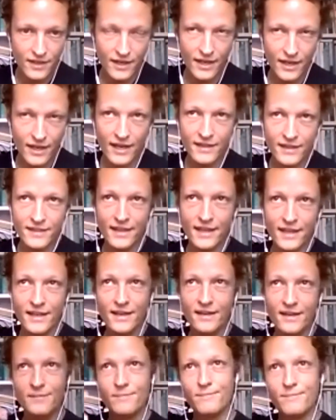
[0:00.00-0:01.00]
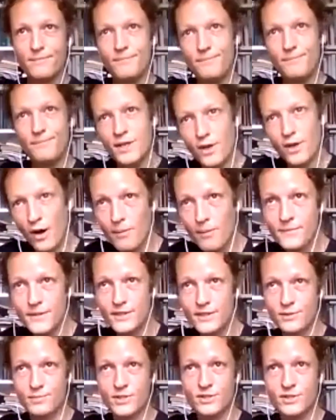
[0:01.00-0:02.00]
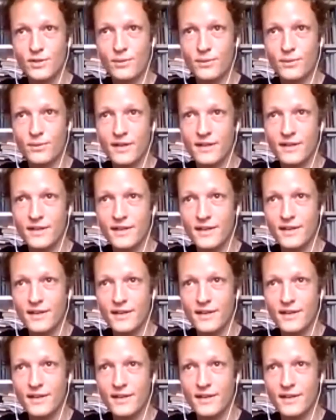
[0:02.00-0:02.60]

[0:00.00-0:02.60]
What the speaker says: and then become this persona,